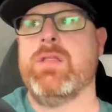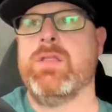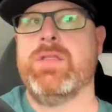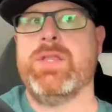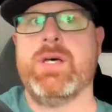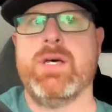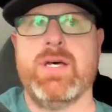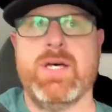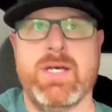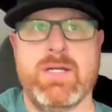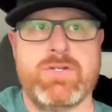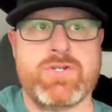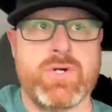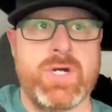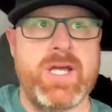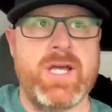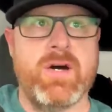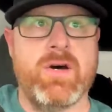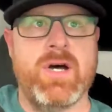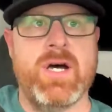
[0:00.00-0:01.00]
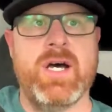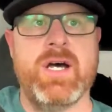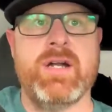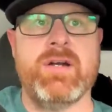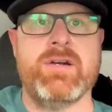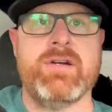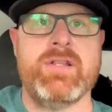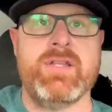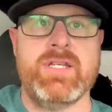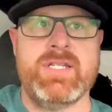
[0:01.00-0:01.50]
the Trail
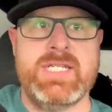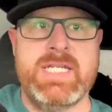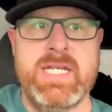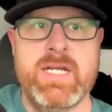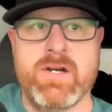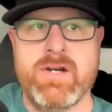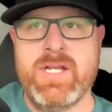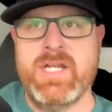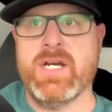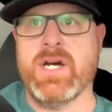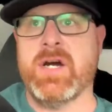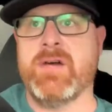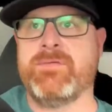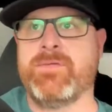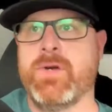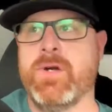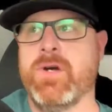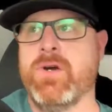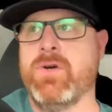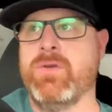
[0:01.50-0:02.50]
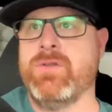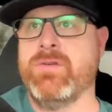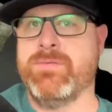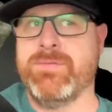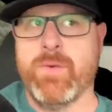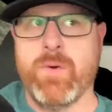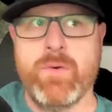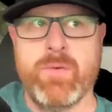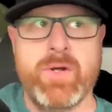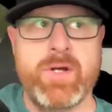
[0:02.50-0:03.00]
Hunter, the TRD Off Road, the
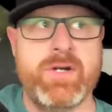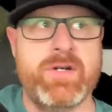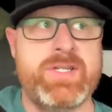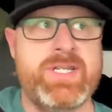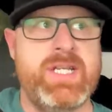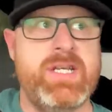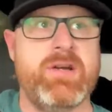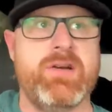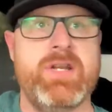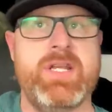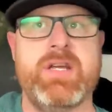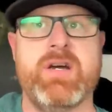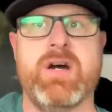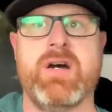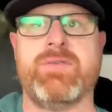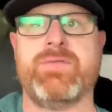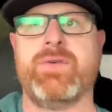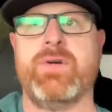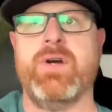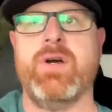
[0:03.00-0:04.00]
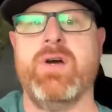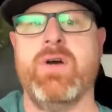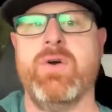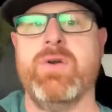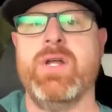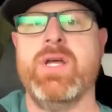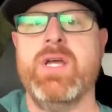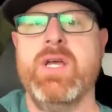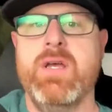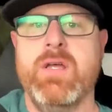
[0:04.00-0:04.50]
Forerunner TRD Off
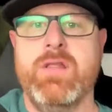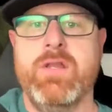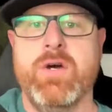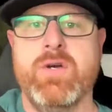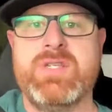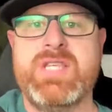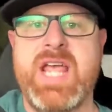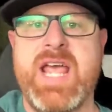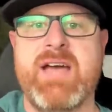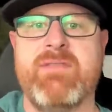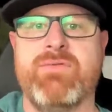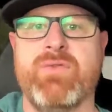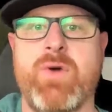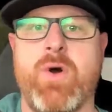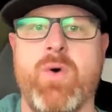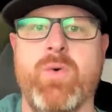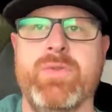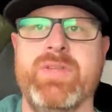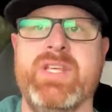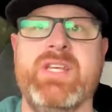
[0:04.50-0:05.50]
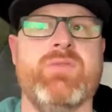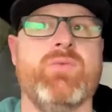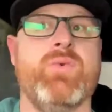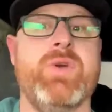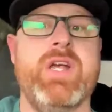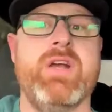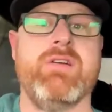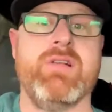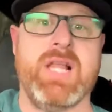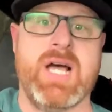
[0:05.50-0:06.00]
Road, those have only
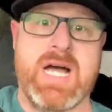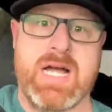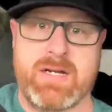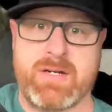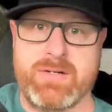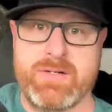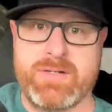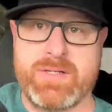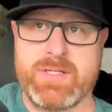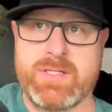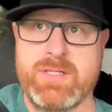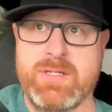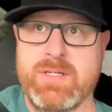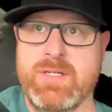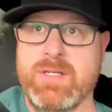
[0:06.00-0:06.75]
rear lockers,